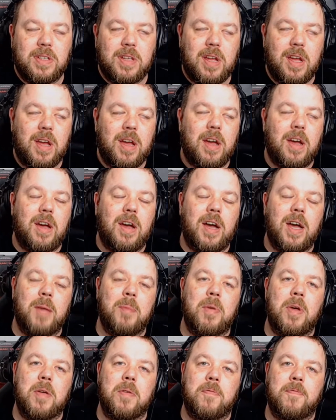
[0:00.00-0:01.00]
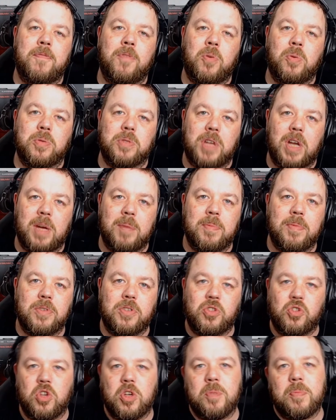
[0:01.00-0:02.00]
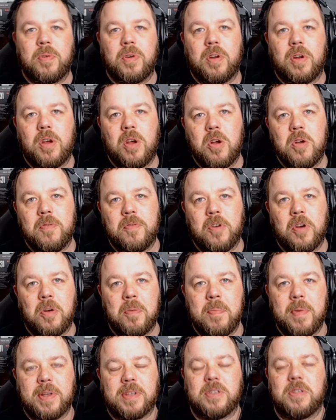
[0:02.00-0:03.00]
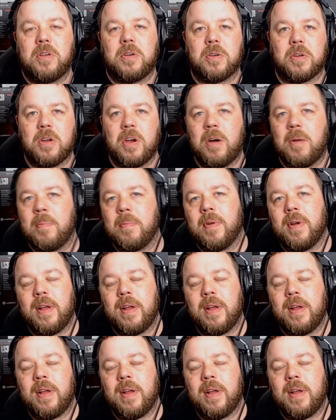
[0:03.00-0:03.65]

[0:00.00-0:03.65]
I'm a full-time streamer over on Mixer.com,